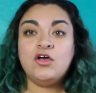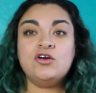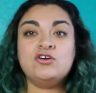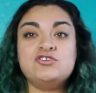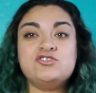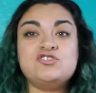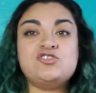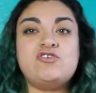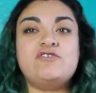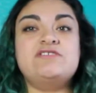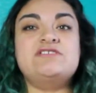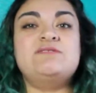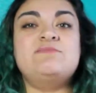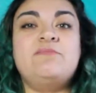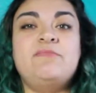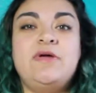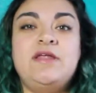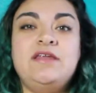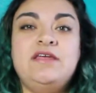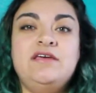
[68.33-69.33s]
So as
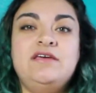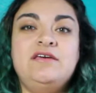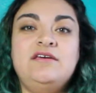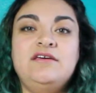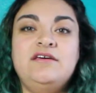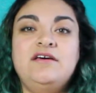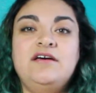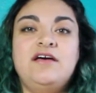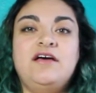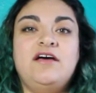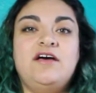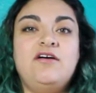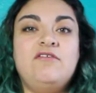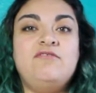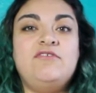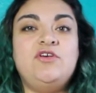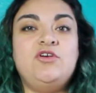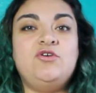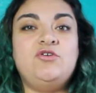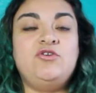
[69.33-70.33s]
many
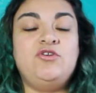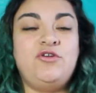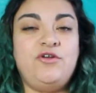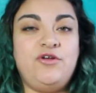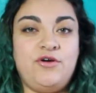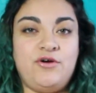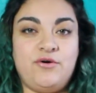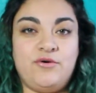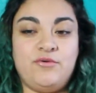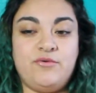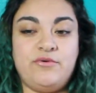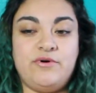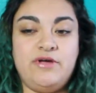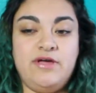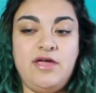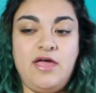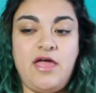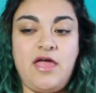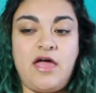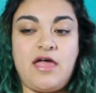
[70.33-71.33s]
of you know,
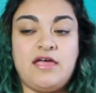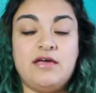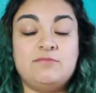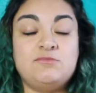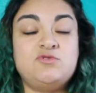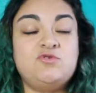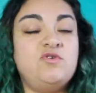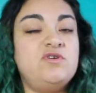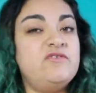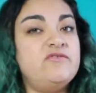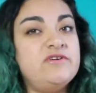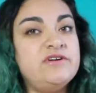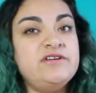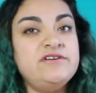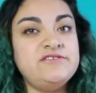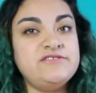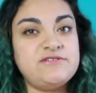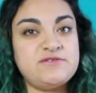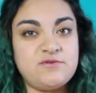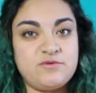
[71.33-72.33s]
I am 21
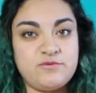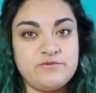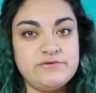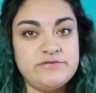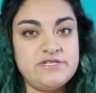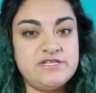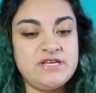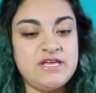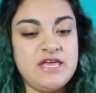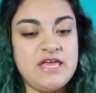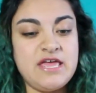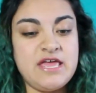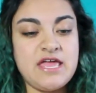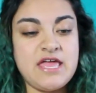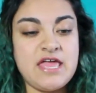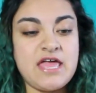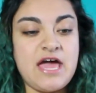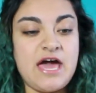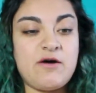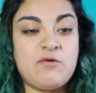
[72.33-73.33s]
years old.
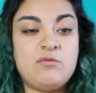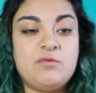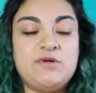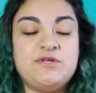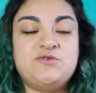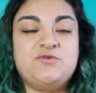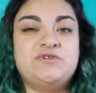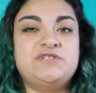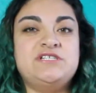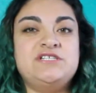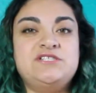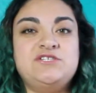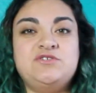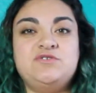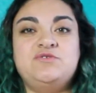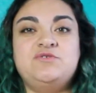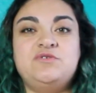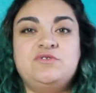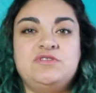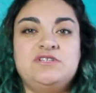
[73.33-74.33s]
I will be
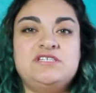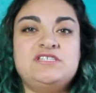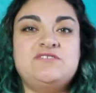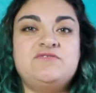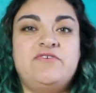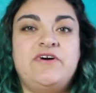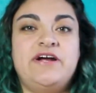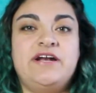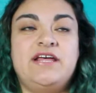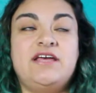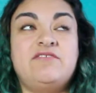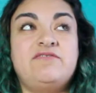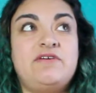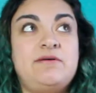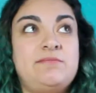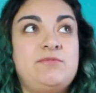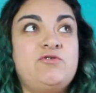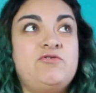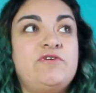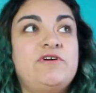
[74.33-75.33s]
22 this Friday,
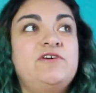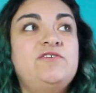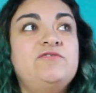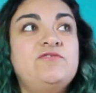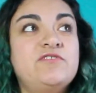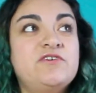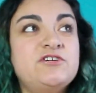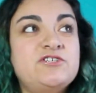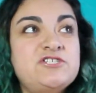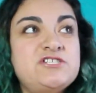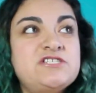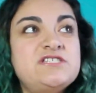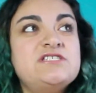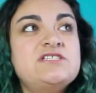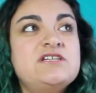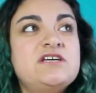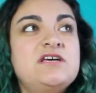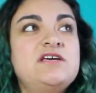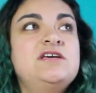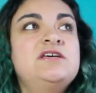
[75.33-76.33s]
February 1st.